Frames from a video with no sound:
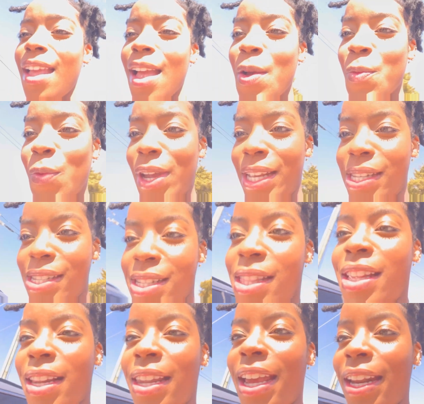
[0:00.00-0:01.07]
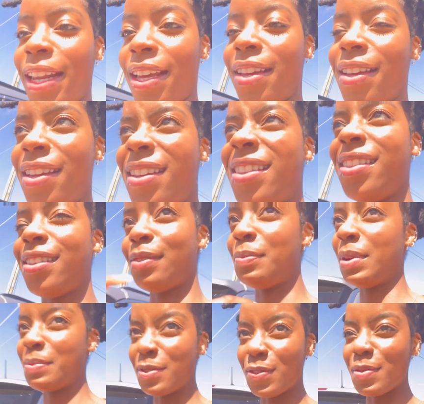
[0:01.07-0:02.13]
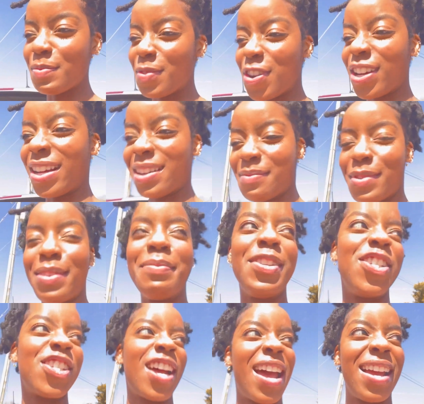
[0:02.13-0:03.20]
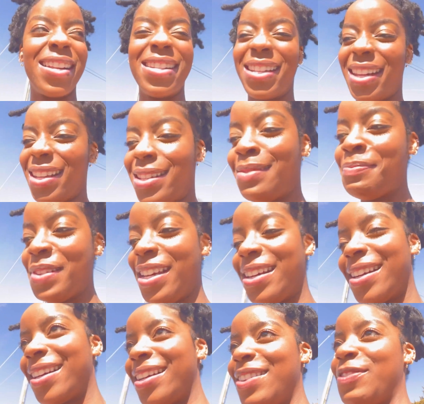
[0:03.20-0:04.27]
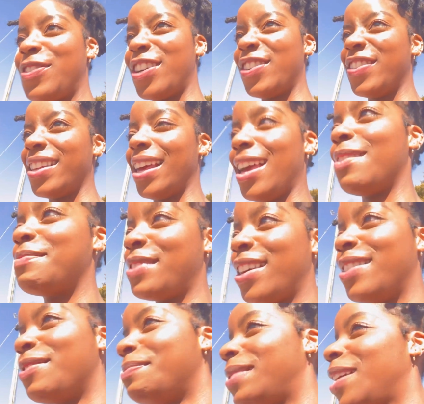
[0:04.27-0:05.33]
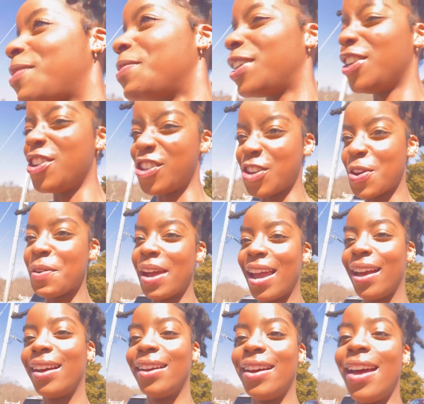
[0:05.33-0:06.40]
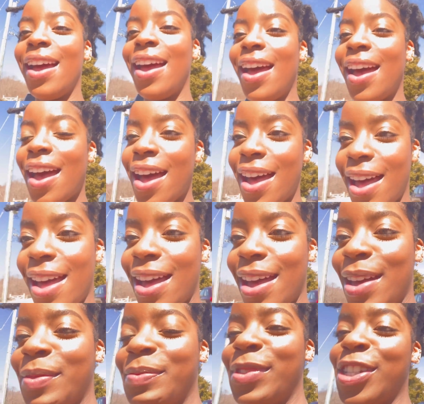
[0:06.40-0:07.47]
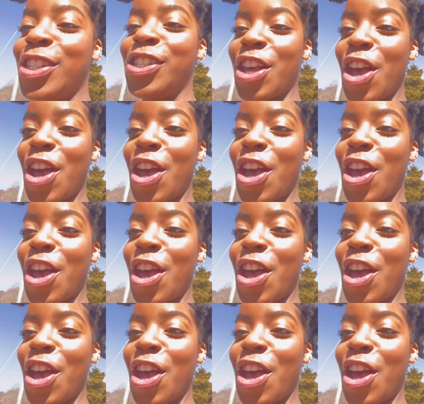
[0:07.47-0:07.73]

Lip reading: wait, the lighting. There's people from work and I'm gonna be shy to like speak in front of the camera. They'll be like, what are you doing? So